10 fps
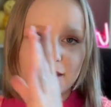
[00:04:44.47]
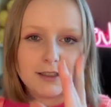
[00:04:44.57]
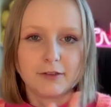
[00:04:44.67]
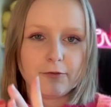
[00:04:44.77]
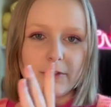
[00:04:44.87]

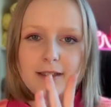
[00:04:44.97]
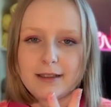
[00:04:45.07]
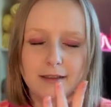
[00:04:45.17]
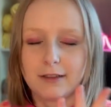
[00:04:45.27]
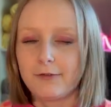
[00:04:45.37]
it
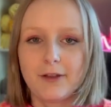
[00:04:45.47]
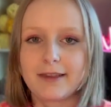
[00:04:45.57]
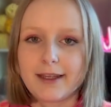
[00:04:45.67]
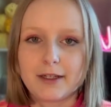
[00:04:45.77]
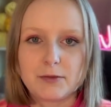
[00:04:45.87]
felt
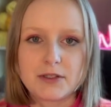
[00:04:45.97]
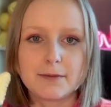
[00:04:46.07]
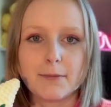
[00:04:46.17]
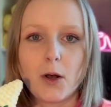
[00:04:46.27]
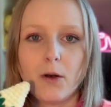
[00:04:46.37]
like it was
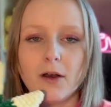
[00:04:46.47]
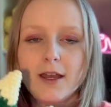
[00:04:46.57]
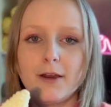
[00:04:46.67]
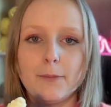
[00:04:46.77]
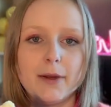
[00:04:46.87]
small,
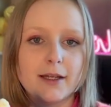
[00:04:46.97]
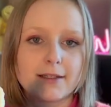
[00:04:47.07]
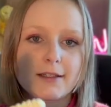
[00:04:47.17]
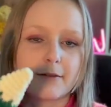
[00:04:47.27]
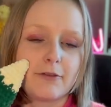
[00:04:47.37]

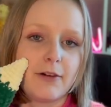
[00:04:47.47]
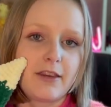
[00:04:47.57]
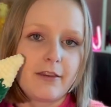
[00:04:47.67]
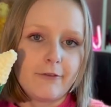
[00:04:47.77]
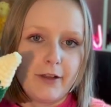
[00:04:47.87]
but
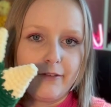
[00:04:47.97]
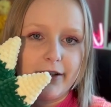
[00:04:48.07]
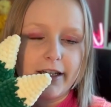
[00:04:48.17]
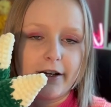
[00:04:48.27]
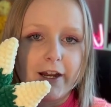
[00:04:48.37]
with velvet
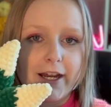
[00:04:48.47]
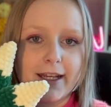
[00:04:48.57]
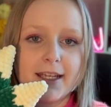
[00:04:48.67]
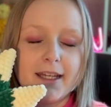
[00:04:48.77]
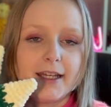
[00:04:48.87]
yarn,
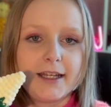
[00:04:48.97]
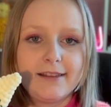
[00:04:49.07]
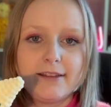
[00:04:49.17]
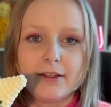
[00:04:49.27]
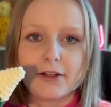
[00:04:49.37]
it
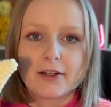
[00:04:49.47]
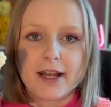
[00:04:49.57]
turned